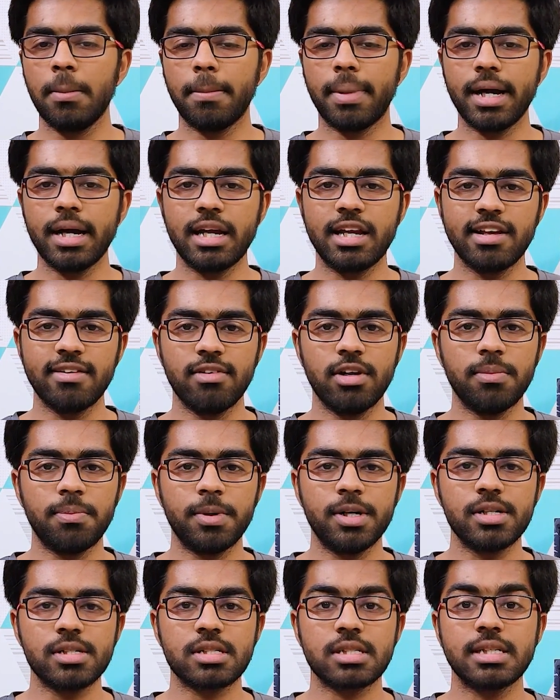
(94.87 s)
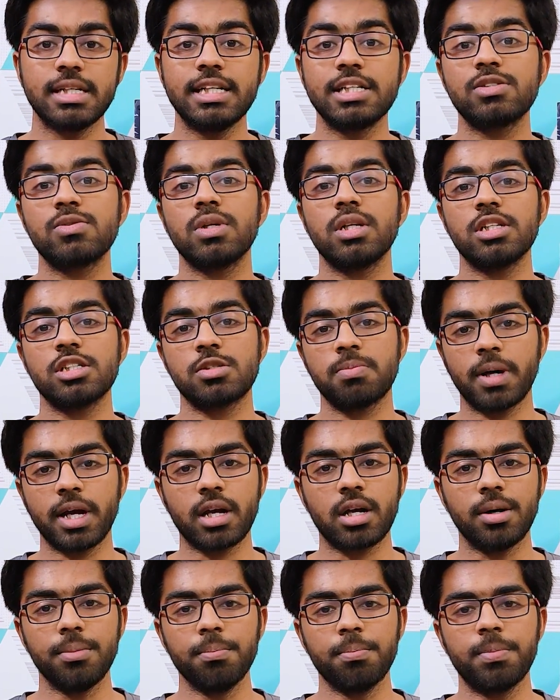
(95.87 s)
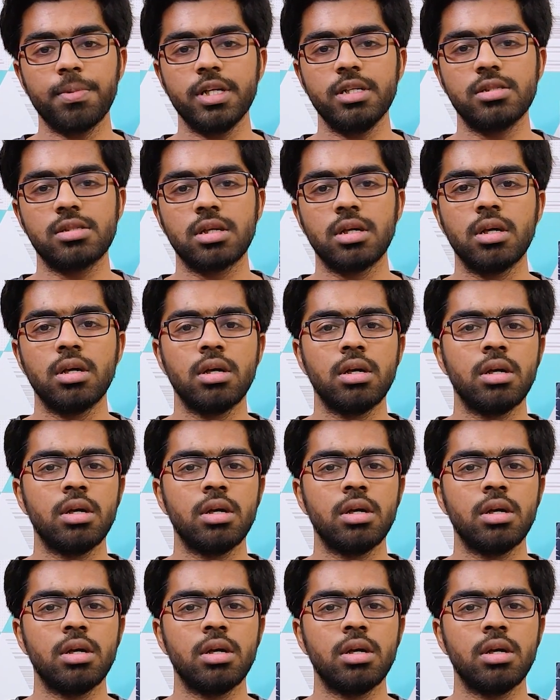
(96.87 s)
by developers as well as by companies.